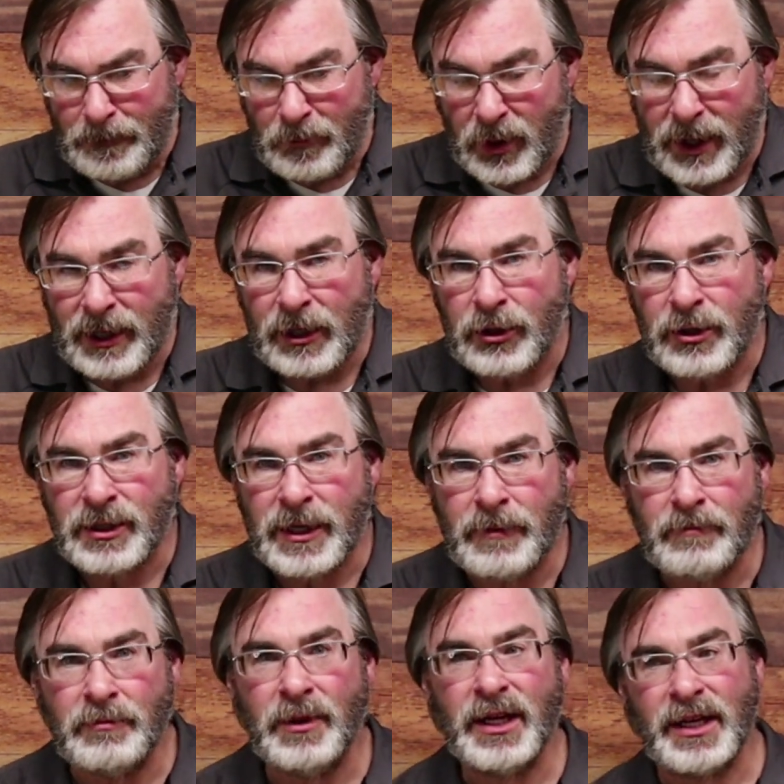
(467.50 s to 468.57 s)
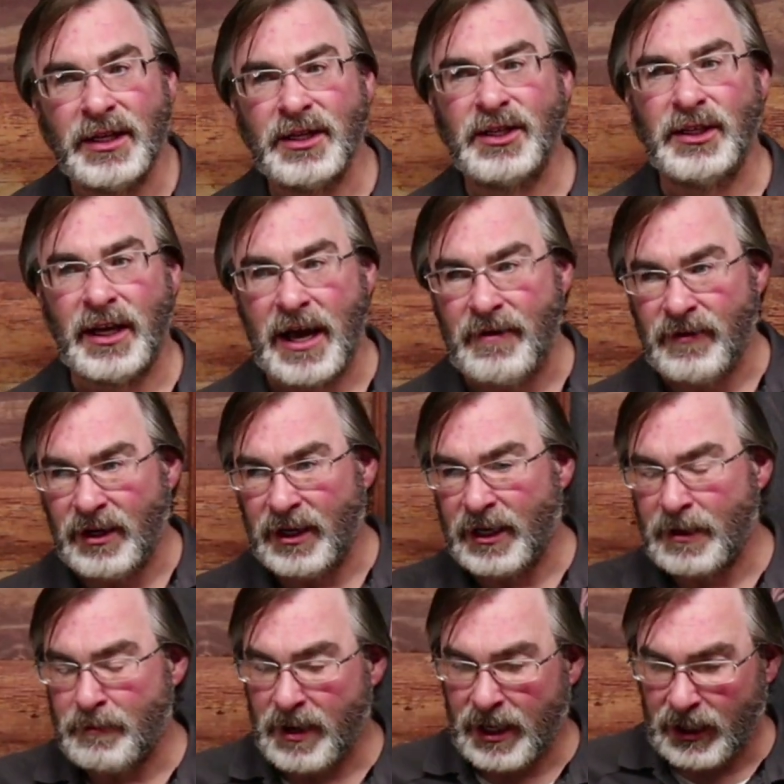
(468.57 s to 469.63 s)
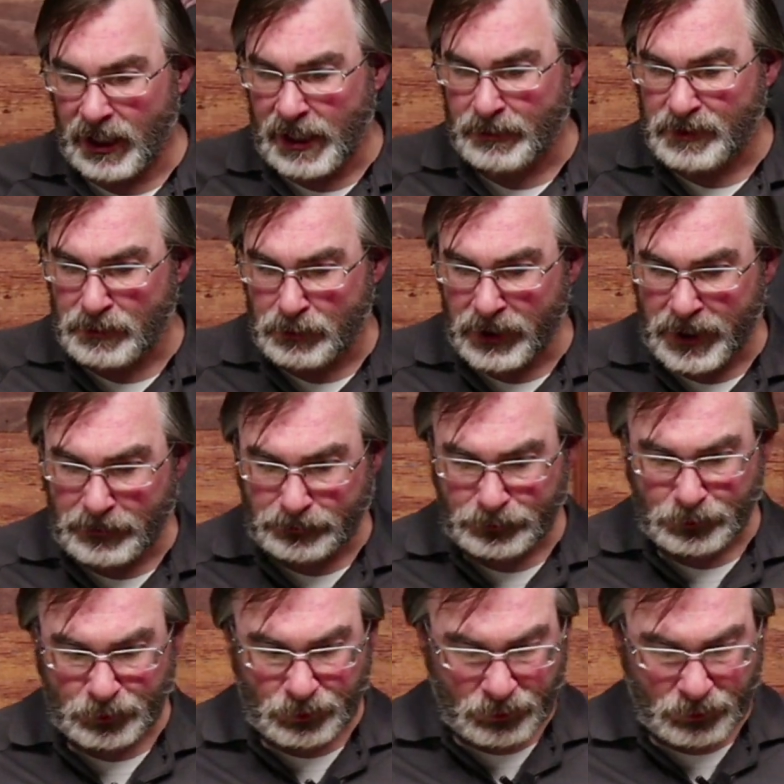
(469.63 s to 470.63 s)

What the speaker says: Probably because I'm licking the saliva and licking my lips, but